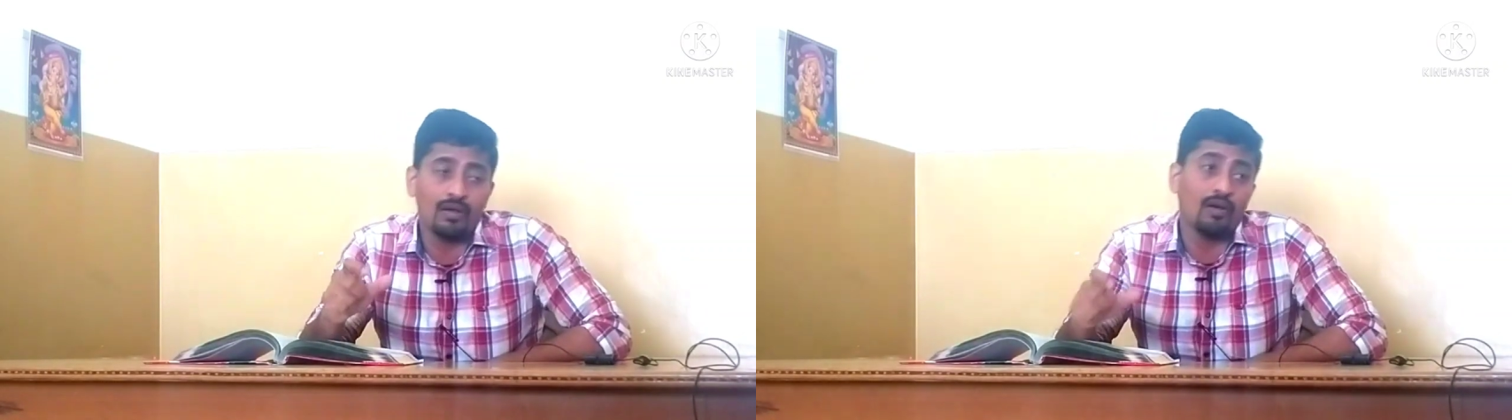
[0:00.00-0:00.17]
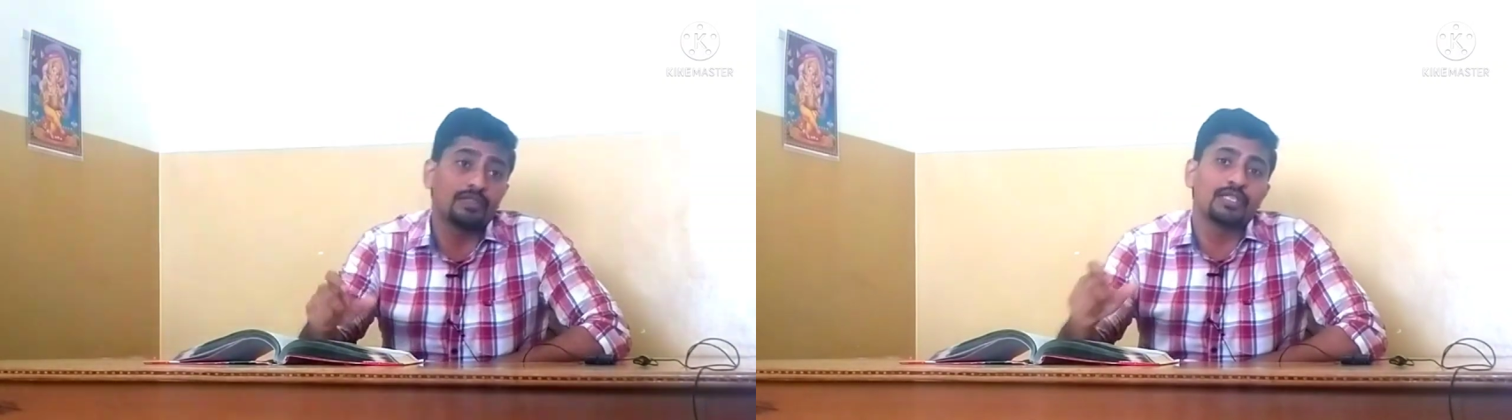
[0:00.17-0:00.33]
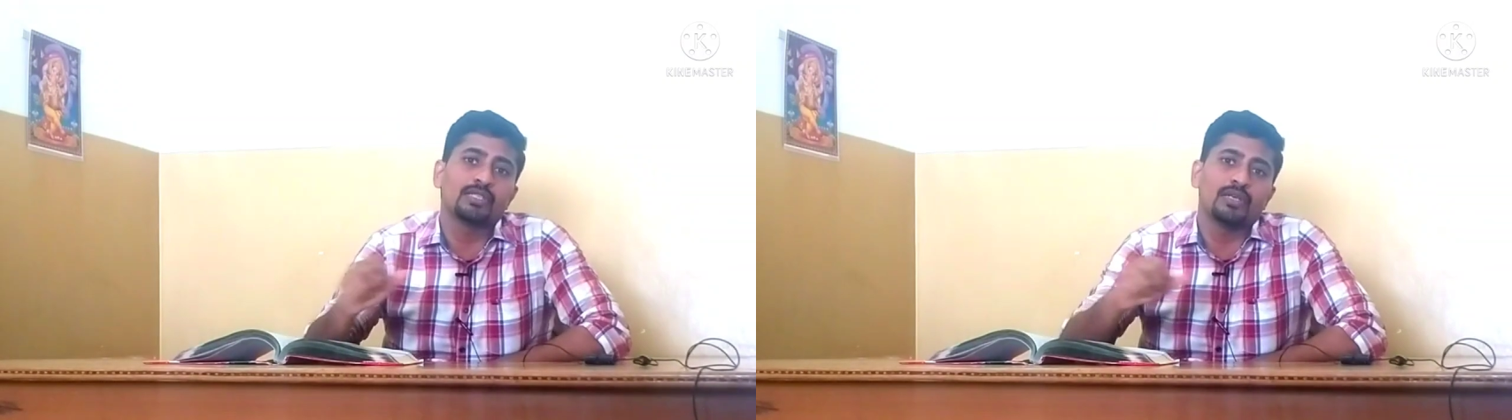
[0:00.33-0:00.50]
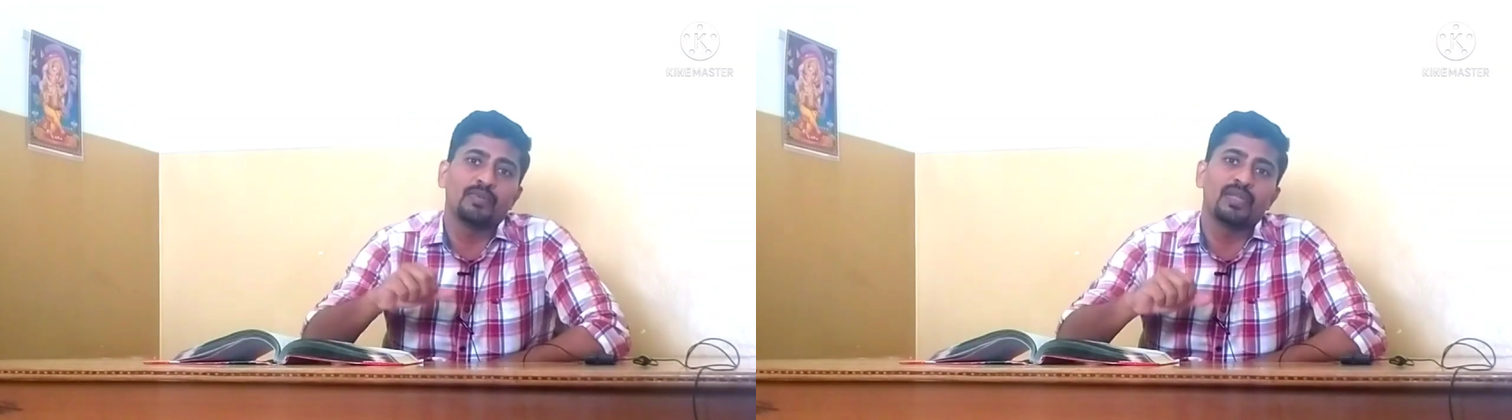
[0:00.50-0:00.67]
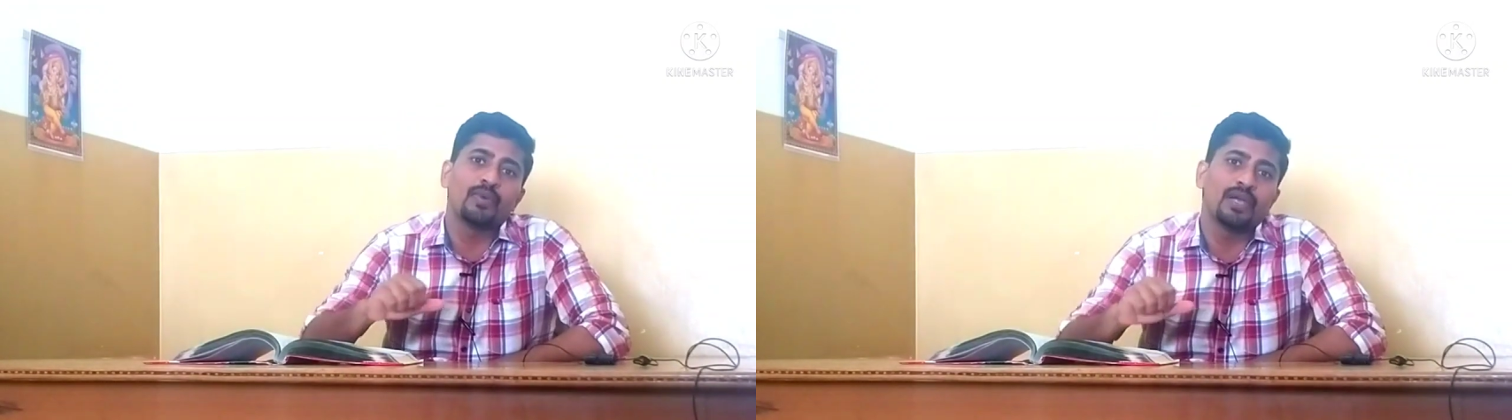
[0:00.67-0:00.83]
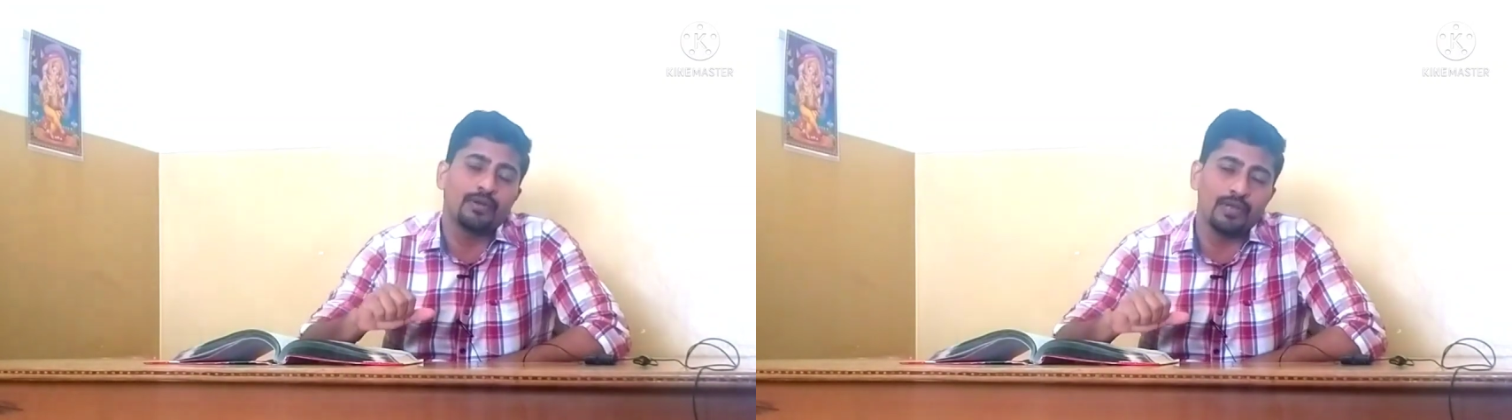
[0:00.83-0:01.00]
causes of
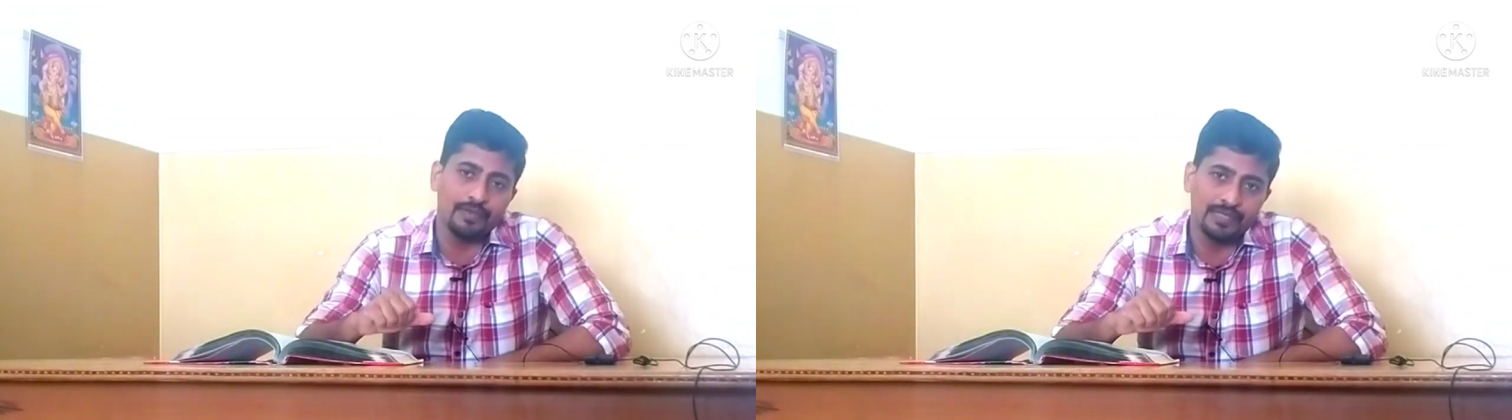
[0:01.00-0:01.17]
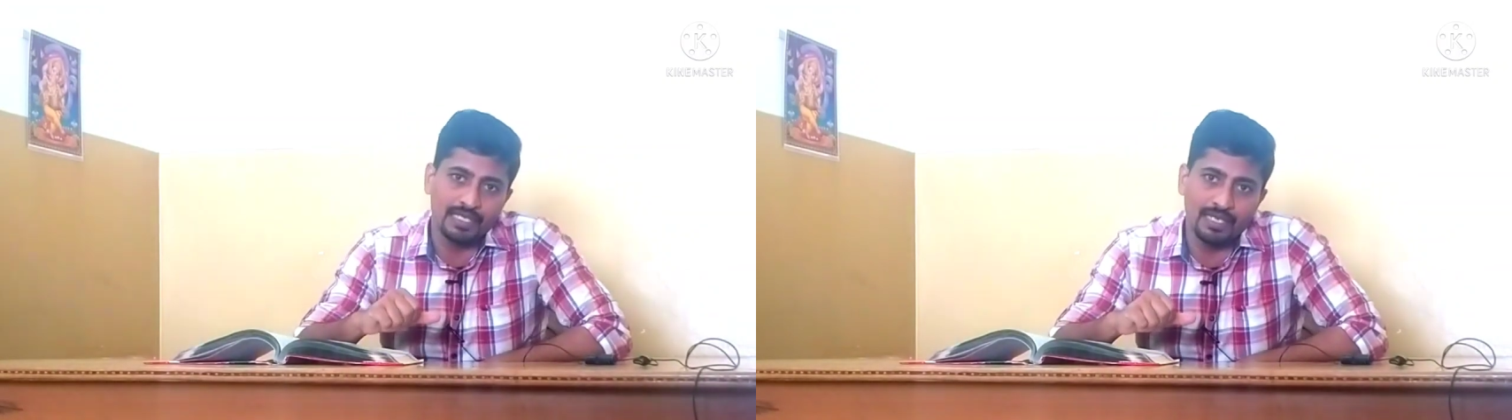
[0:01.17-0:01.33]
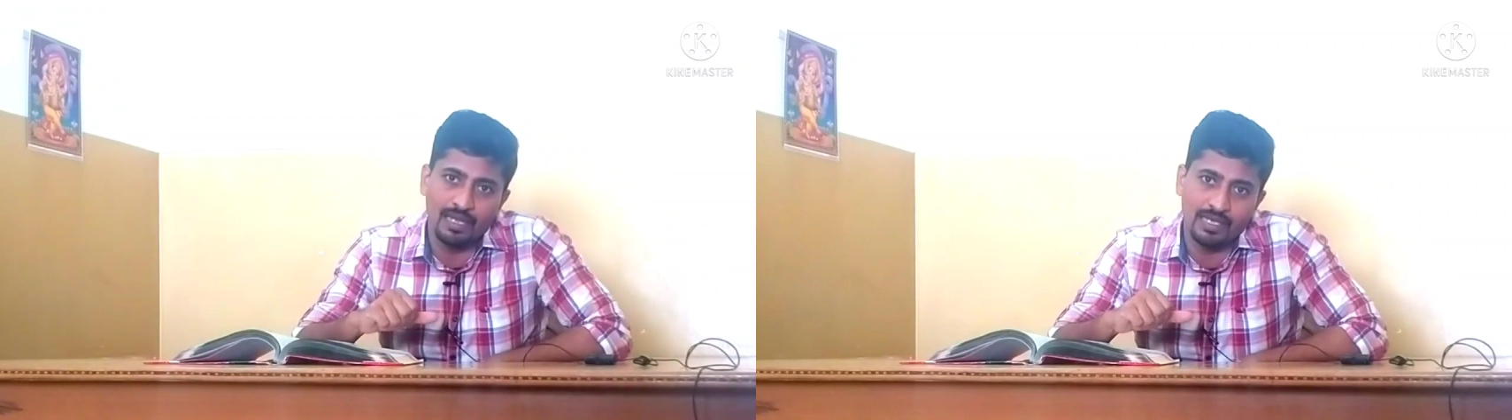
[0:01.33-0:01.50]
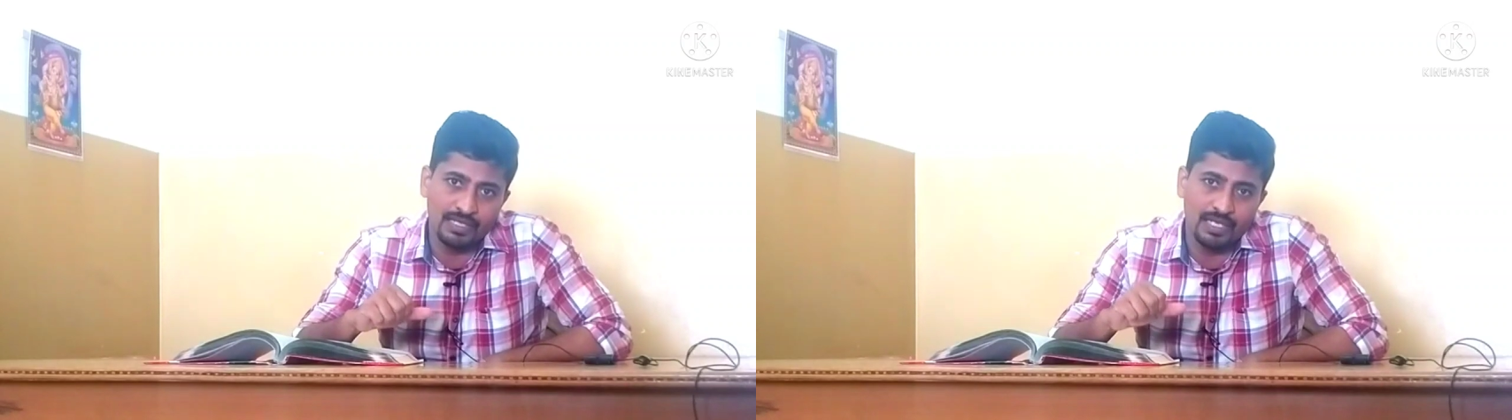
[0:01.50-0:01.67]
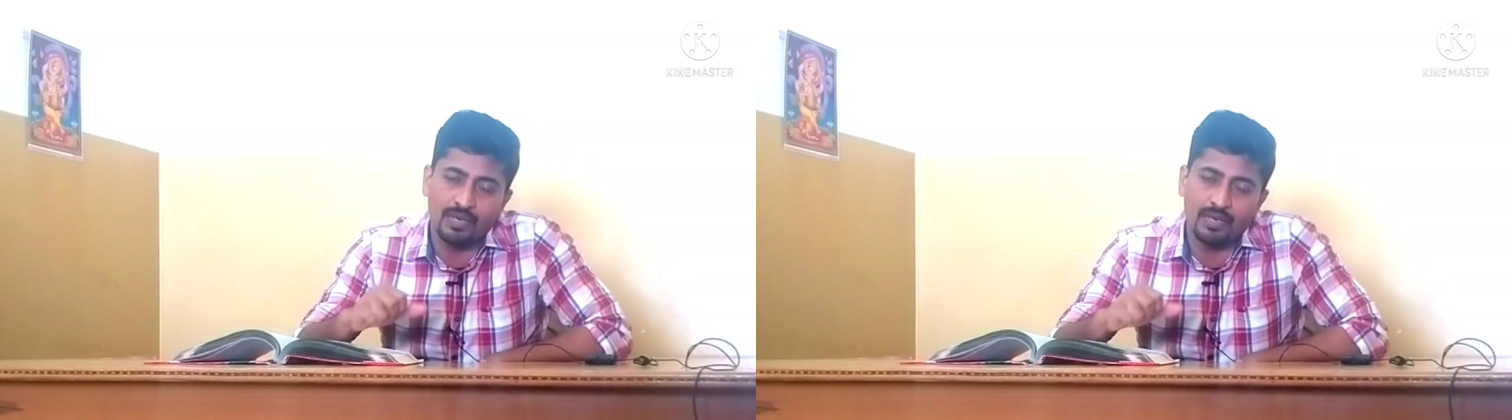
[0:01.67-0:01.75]
the biodiversity loss.